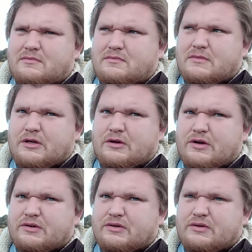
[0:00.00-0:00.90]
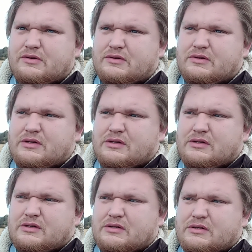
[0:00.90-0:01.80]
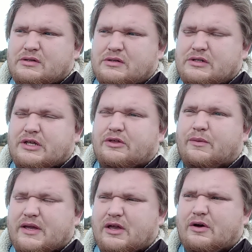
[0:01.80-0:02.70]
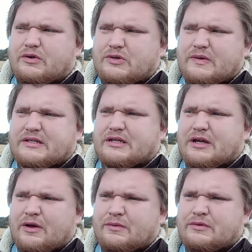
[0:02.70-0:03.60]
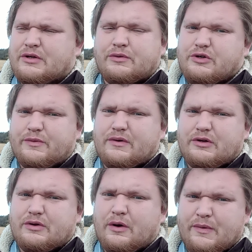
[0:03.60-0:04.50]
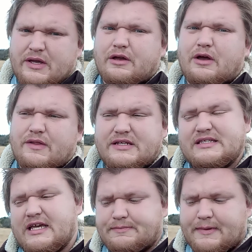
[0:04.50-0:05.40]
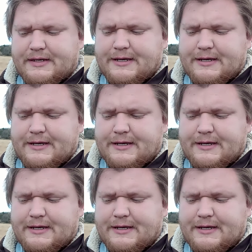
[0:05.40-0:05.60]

Or it was either a week ago or two weeks ago. No, two, a week ago this last Monday.